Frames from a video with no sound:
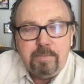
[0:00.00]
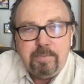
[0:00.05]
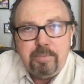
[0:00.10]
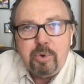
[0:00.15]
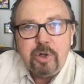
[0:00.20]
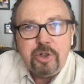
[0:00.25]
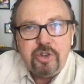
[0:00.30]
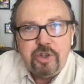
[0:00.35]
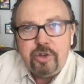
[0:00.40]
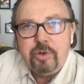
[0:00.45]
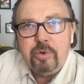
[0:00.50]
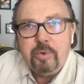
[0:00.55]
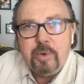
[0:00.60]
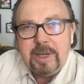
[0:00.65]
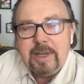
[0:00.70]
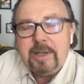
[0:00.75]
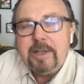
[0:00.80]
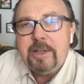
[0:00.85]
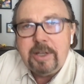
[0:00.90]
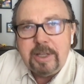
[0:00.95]
to put
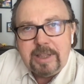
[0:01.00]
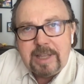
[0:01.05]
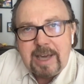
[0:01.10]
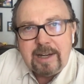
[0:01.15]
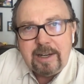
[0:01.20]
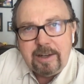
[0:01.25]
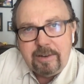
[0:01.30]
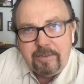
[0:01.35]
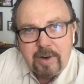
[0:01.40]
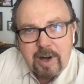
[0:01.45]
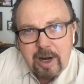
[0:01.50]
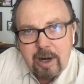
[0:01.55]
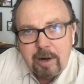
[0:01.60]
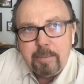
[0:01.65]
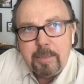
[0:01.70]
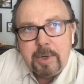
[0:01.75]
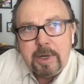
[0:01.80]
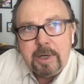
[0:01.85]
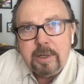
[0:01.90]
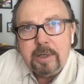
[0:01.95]
you into that
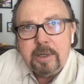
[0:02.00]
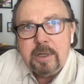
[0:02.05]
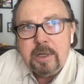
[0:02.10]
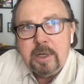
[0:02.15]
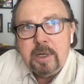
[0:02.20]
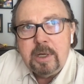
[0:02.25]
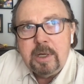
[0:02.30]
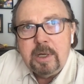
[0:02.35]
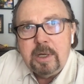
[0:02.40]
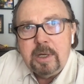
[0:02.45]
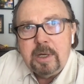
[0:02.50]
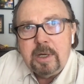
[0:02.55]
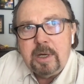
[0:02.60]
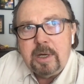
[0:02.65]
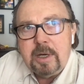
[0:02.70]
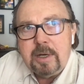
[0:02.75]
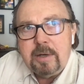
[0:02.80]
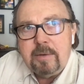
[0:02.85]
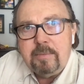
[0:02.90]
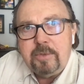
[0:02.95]
environment,
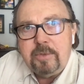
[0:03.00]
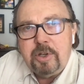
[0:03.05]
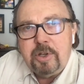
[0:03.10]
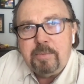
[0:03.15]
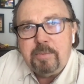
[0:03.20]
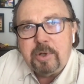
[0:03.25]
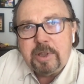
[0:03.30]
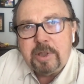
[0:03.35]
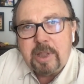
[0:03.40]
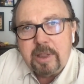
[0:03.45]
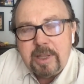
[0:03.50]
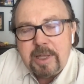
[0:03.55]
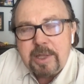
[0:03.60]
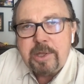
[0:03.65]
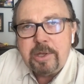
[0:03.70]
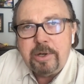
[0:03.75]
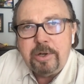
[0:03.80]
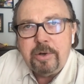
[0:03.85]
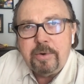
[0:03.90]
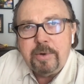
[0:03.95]
to put the
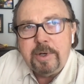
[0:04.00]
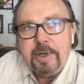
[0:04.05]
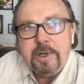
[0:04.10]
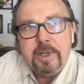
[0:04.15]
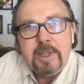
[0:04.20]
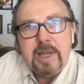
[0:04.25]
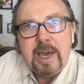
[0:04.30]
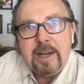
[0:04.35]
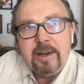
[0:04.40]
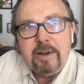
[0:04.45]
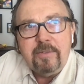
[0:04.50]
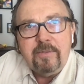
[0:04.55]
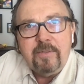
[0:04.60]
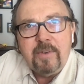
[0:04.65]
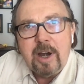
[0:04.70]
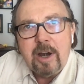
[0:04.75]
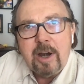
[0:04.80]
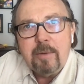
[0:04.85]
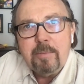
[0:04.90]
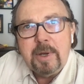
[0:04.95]
listener into that
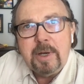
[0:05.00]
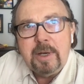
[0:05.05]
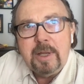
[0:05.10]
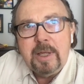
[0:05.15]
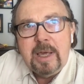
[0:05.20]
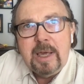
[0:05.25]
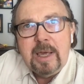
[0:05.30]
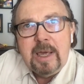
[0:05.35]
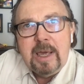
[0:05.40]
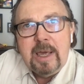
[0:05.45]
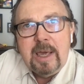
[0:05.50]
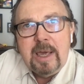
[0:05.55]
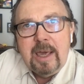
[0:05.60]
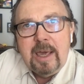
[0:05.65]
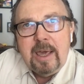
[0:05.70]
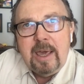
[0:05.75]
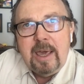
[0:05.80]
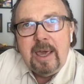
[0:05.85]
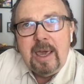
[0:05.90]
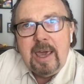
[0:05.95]
environment.
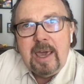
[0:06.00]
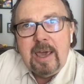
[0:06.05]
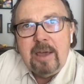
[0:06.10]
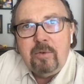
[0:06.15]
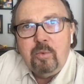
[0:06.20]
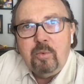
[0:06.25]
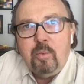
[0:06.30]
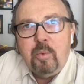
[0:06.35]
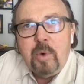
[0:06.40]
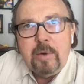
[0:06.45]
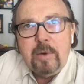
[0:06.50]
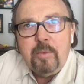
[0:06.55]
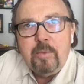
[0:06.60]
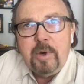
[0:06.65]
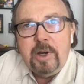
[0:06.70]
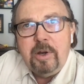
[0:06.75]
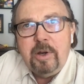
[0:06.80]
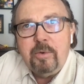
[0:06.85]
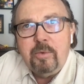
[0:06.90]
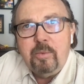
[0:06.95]
And
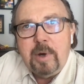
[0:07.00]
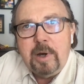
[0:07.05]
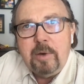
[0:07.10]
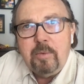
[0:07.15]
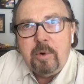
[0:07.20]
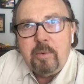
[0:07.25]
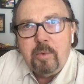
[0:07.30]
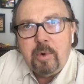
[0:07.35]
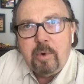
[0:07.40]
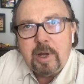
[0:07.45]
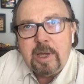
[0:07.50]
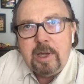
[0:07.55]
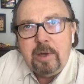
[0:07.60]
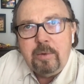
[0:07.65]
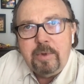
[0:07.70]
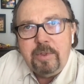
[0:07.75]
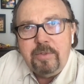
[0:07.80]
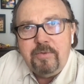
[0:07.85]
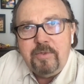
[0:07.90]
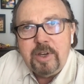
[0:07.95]
when we're
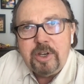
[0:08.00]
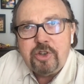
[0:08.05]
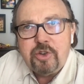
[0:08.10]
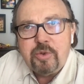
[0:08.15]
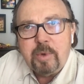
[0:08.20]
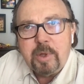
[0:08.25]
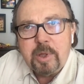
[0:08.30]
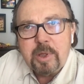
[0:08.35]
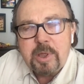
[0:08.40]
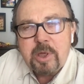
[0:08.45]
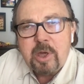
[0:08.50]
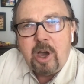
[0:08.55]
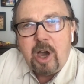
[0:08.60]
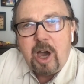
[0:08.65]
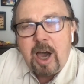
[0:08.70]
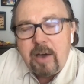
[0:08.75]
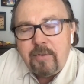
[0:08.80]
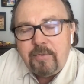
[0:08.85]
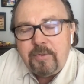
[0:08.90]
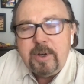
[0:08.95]
working with visuals,
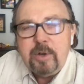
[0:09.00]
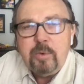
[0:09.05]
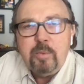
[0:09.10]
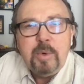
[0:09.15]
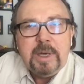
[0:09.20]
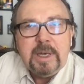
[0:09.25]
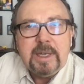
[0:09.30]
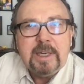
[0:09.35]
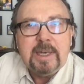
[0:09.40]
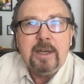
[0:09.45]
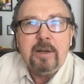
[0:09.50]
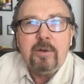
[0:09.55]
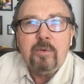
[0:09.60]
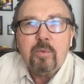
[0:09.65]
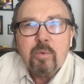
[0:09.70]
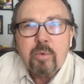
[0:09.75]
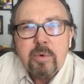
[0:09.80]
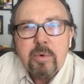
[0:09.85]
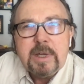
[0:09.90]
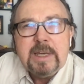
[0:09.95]
often we
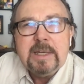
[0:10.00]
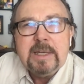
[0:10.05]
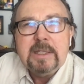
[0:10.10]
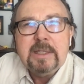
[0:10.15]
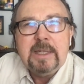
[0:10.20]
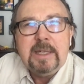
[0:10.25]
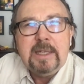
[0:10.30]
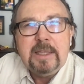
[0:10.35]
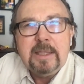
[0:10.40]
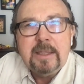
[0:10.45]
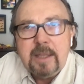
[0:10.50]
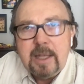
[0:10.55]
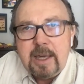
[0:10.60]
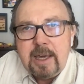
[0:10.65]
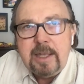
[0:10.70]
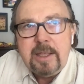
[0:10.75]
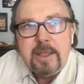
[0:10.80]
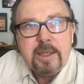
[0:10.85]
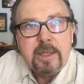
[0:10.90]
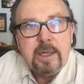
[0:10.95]
get really
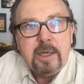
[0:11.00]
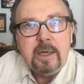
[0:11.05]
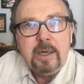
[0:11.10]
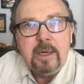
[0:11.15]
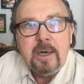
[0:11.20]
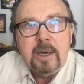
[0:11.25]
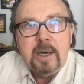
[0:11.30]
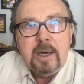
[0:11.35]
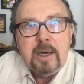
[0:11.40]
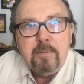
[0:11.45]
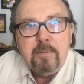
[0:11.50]
lazy